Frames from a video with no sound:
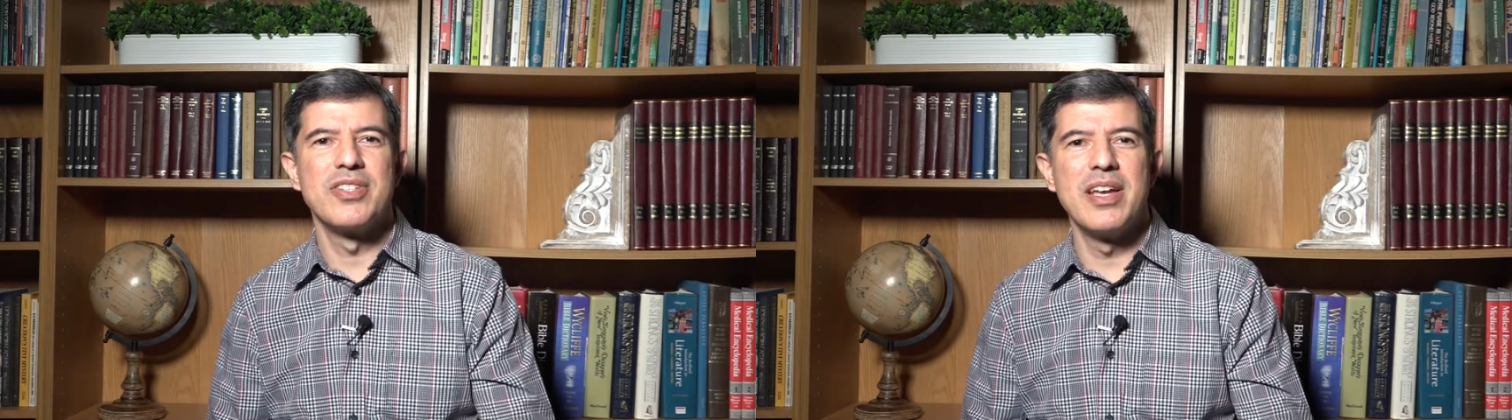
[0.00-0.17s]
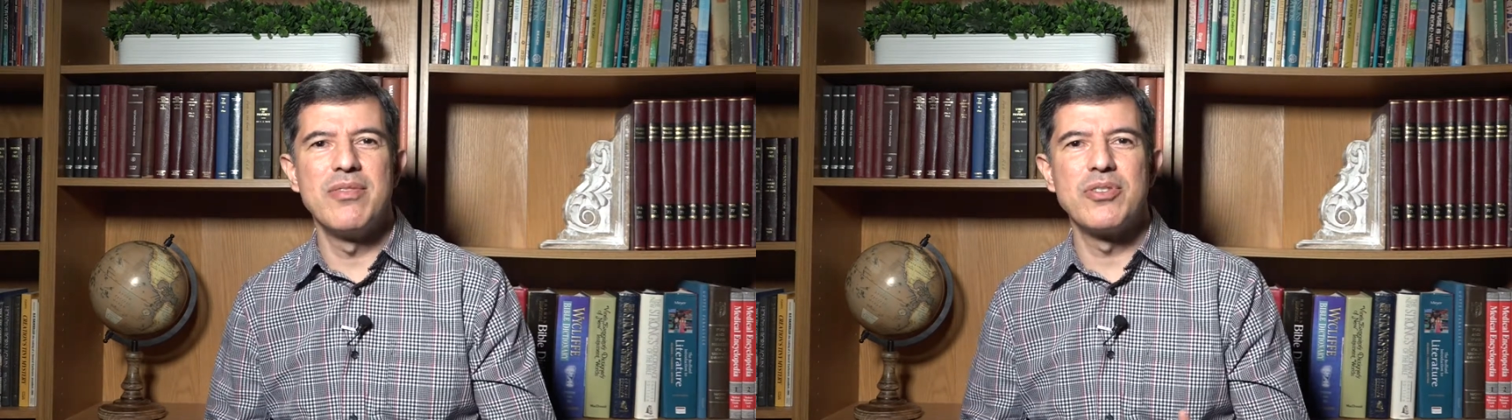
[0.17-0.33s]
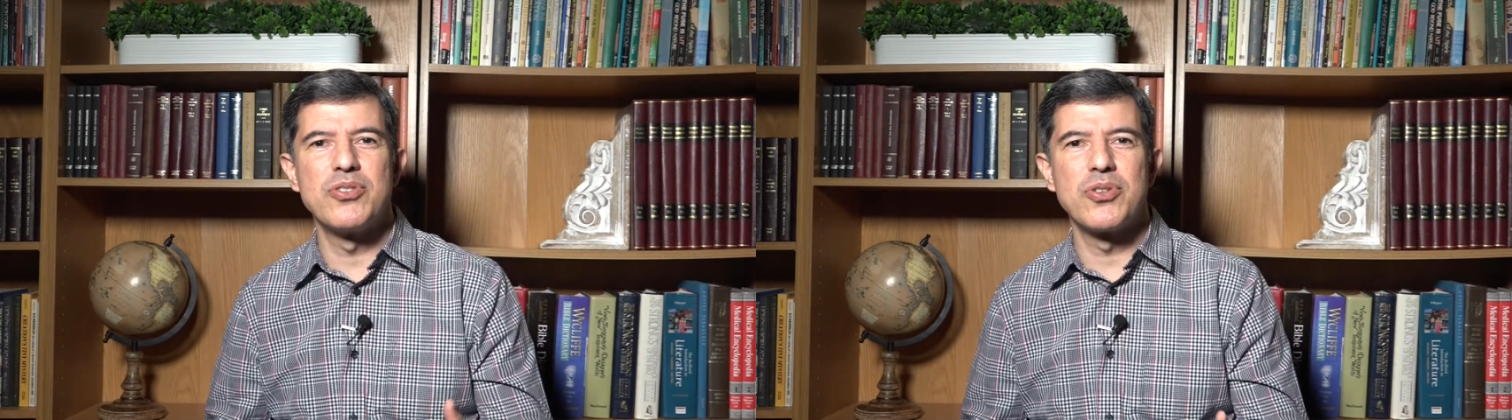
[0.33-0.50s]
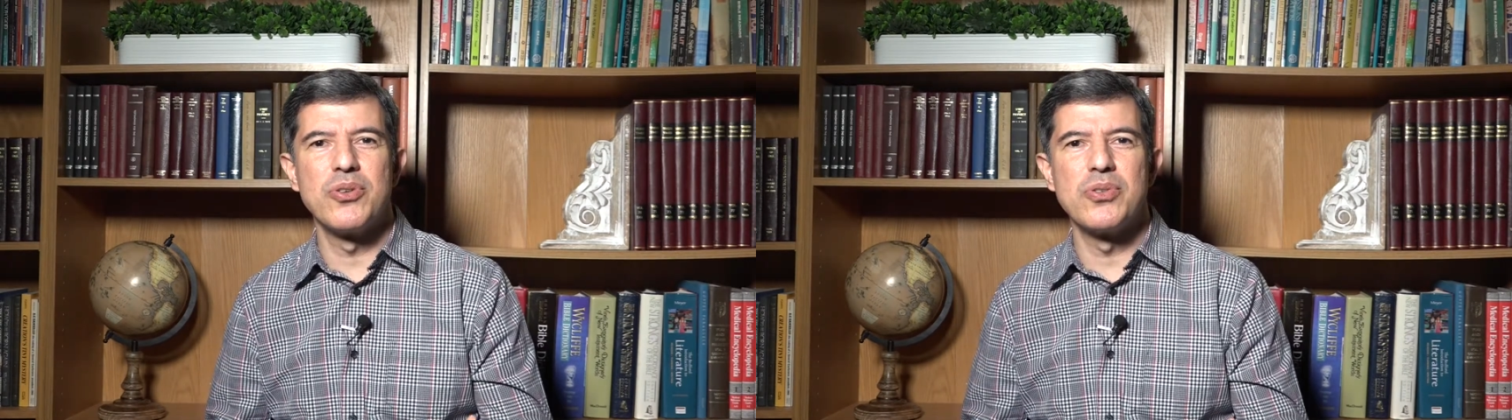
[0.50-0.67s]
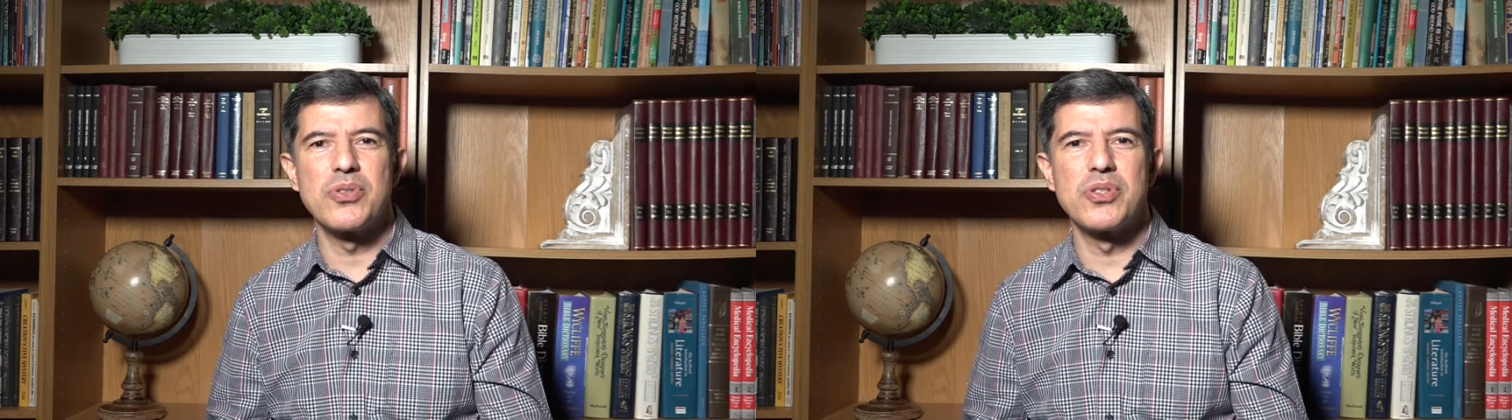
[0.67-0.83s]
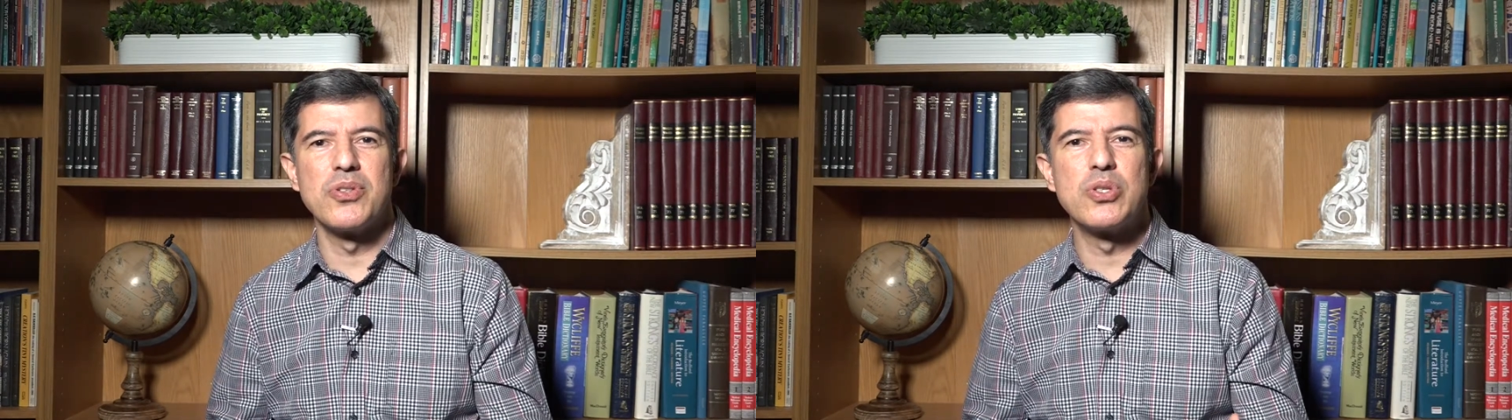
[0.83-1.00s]
David
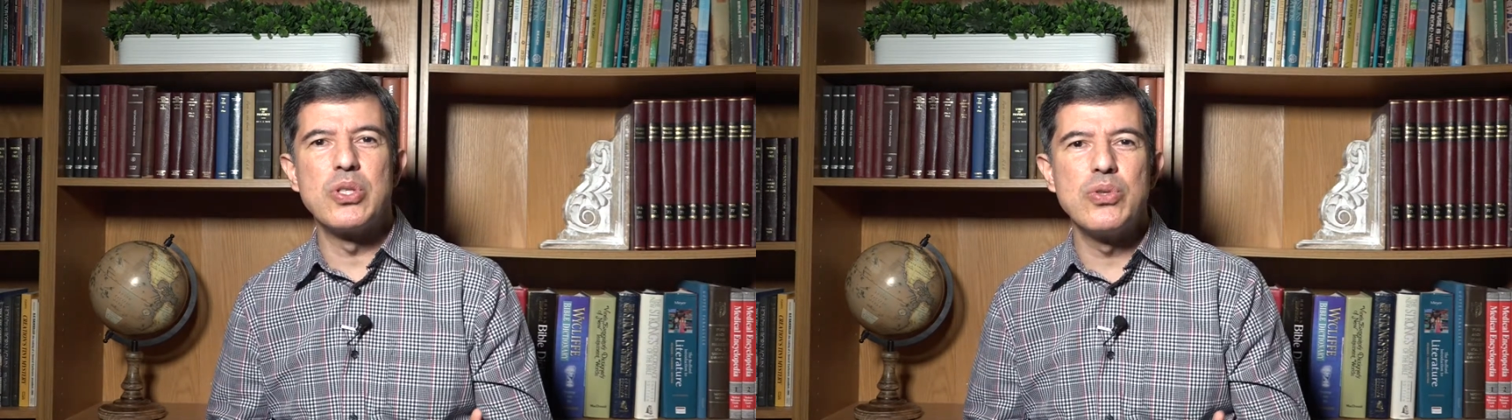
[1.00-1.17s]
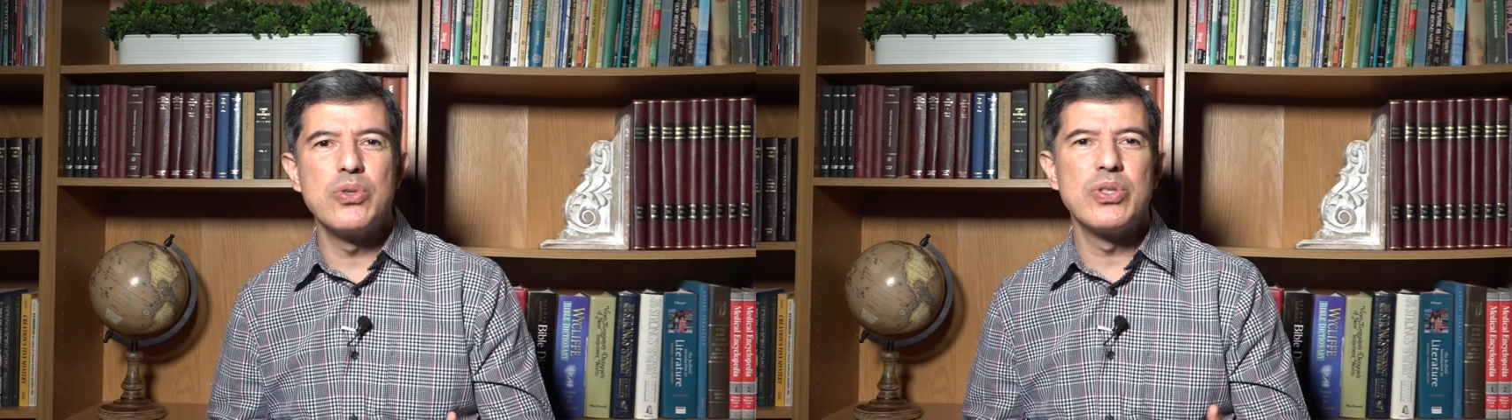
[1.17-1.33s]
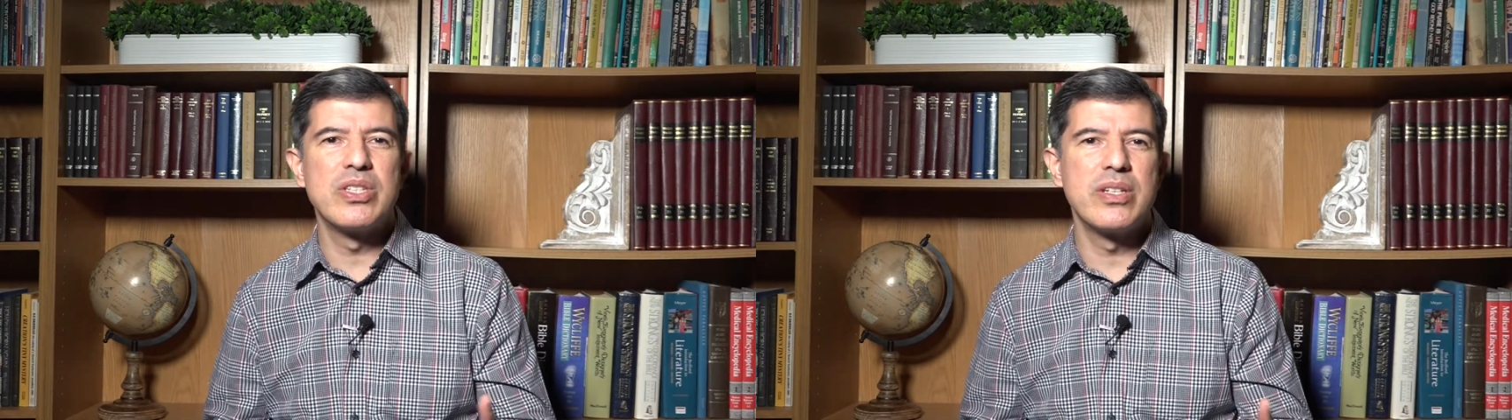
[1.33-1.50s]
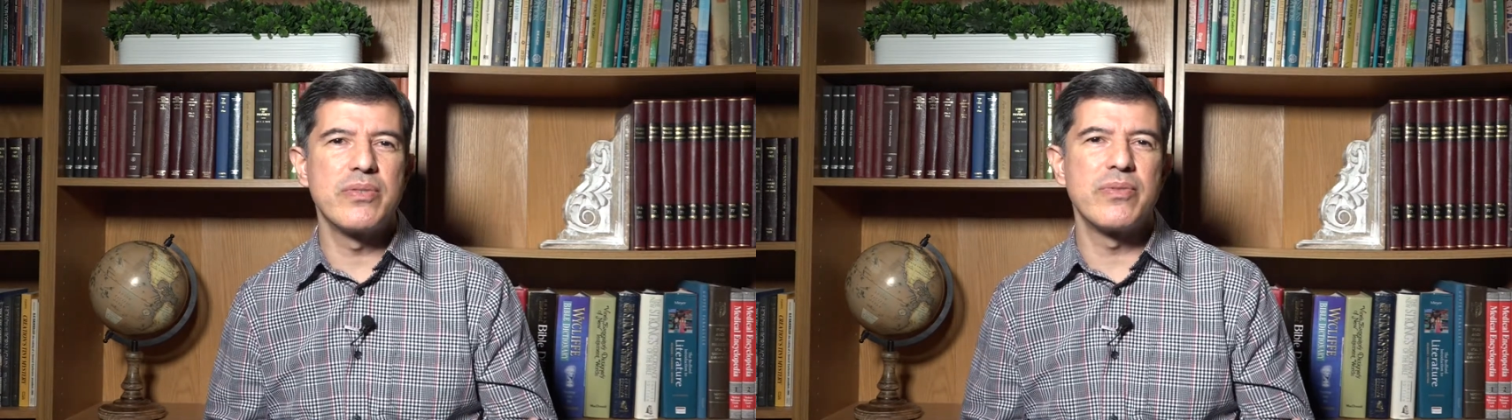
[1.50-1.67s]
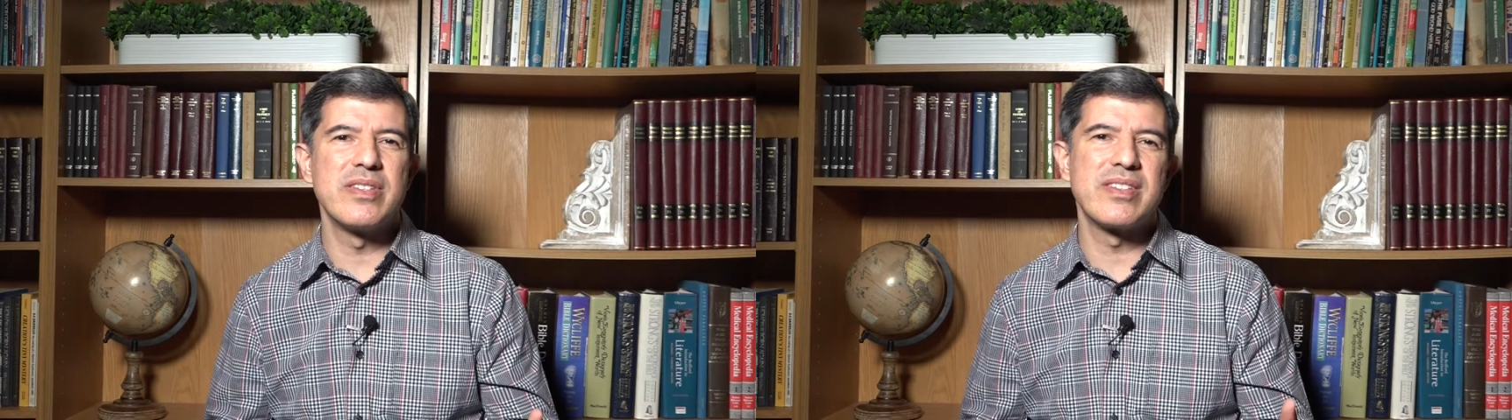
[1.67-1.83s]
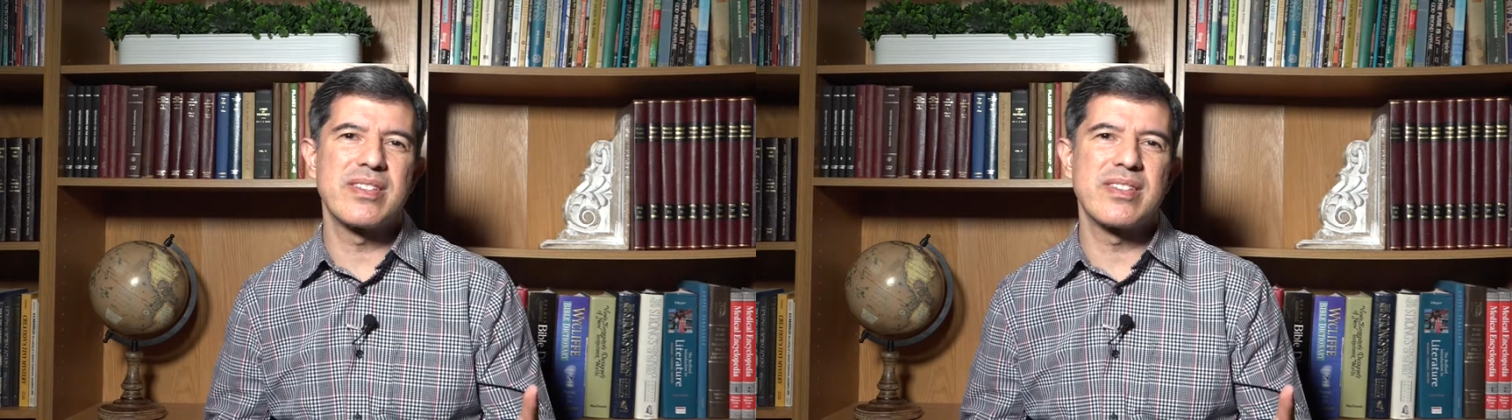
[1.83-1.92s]
shows the two different